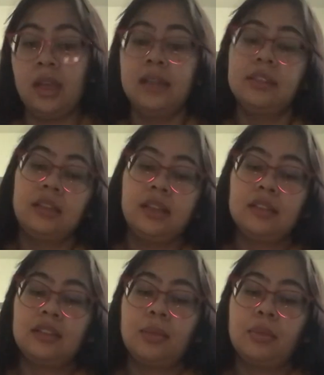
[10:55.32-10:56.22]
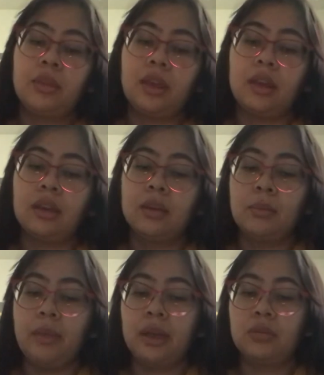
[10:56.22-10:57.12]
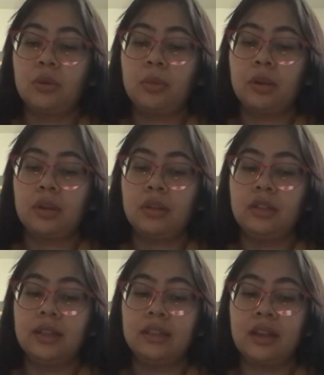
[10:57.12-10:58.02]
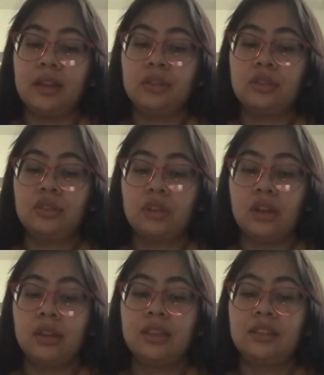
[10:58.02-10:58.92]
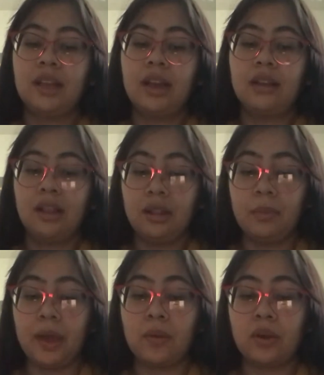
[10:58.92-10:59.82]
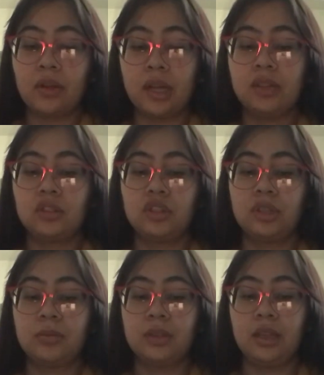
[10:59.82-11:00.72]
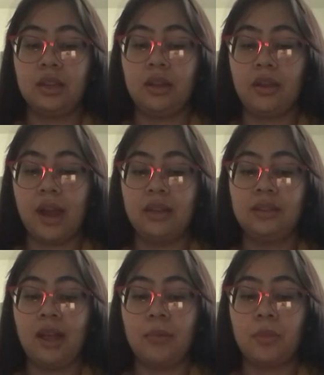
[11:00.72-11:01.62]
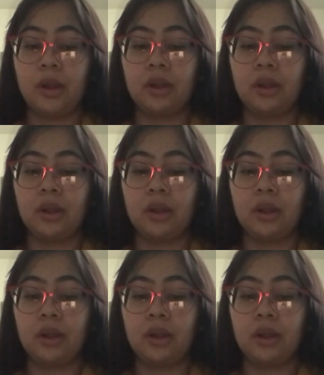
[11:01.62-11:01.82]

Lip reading: Sing something, begged Wilbur, closing his eyes. So Charlotte sang a lullaby while crickets chirped in the grass and barn